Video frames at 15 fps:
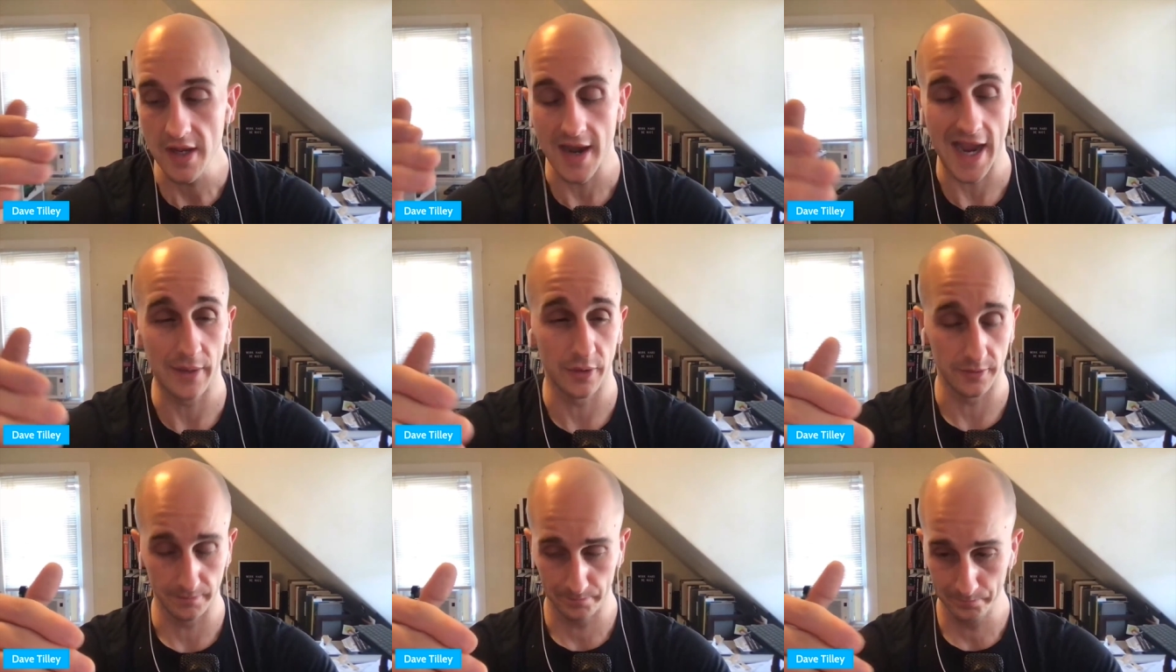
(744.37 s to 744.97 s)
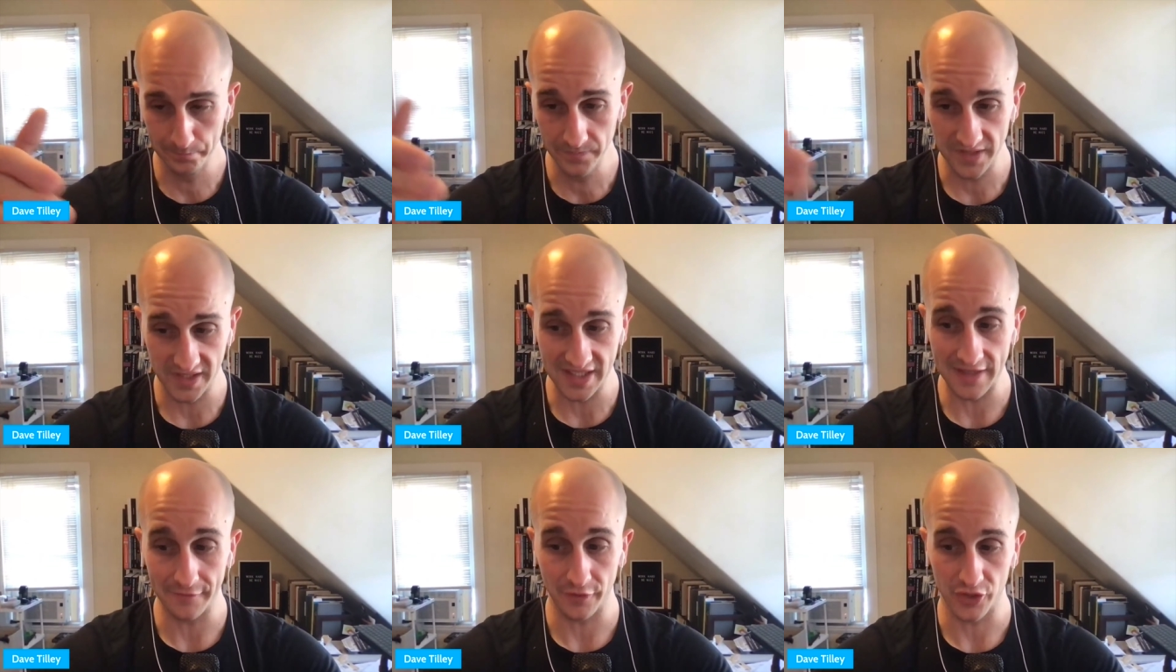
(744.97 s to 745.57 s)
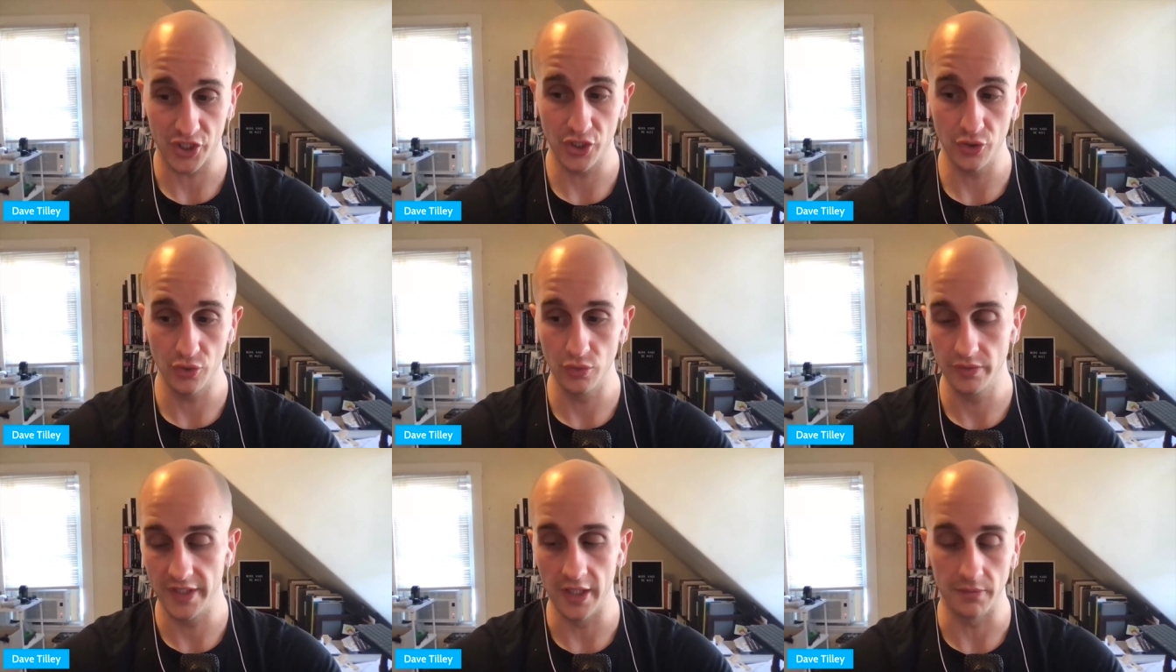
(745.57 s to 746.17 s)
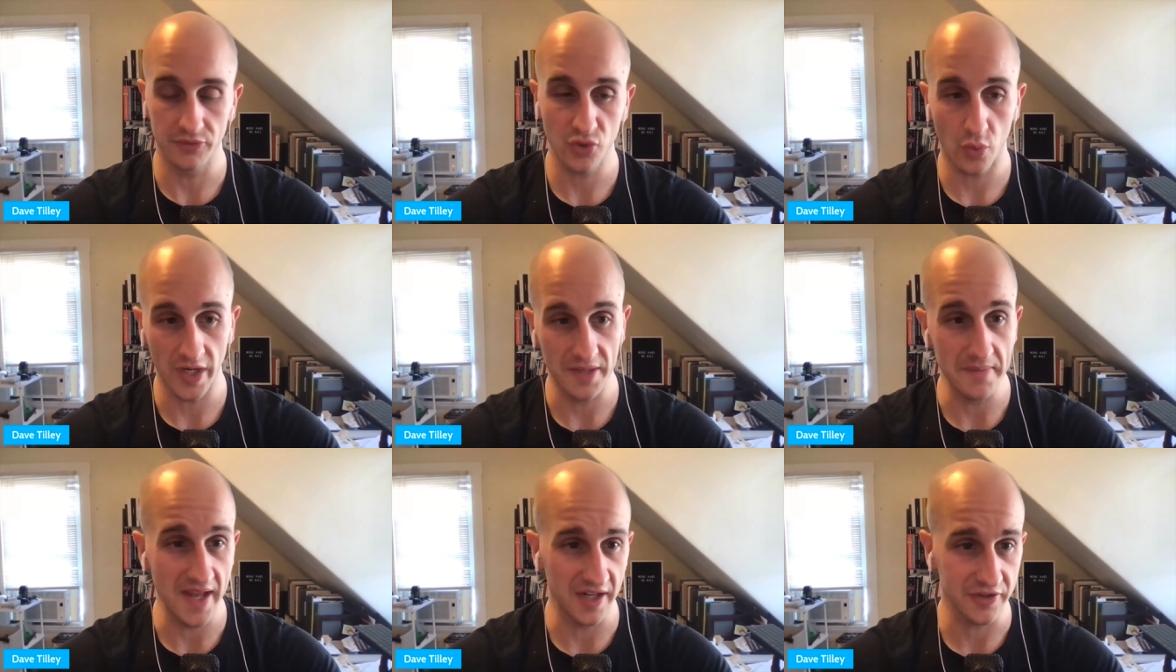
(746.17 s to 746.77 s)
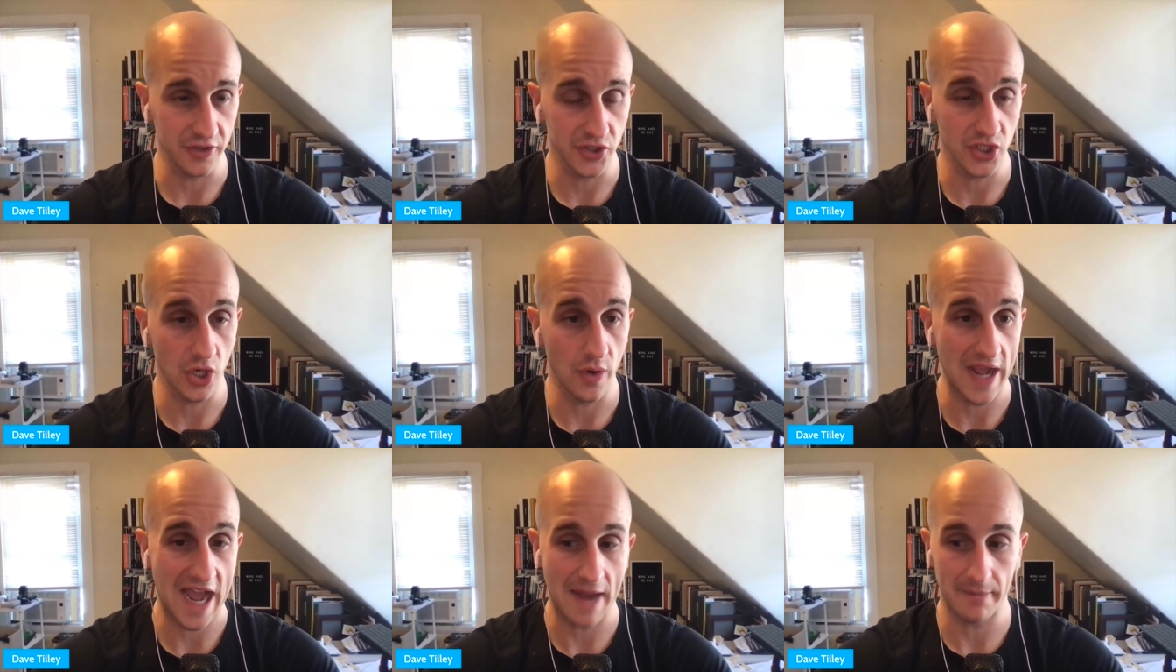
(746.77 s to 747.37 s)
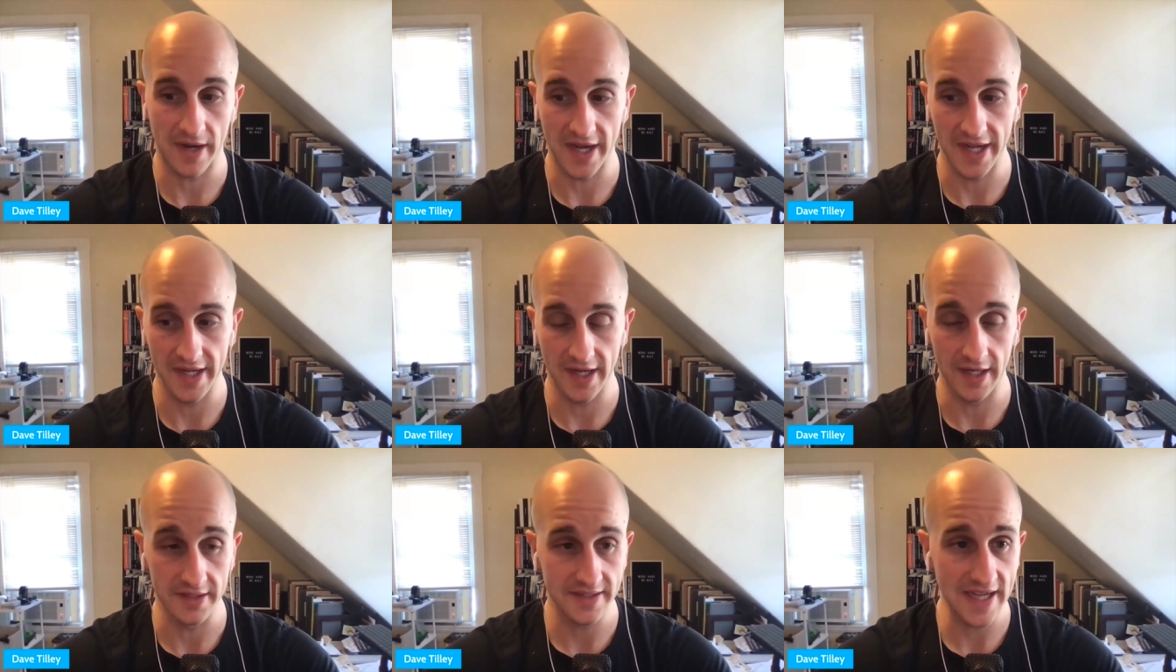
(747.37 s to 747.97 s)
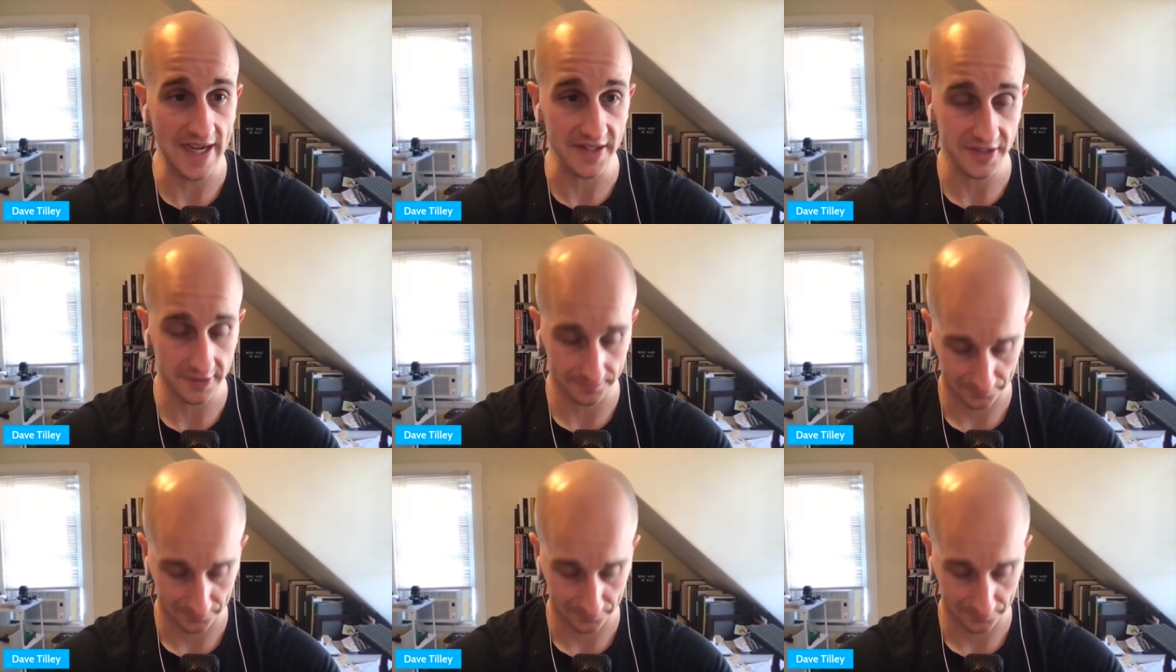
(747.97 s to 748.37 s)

I will sit for 20 minutes or so at my desk,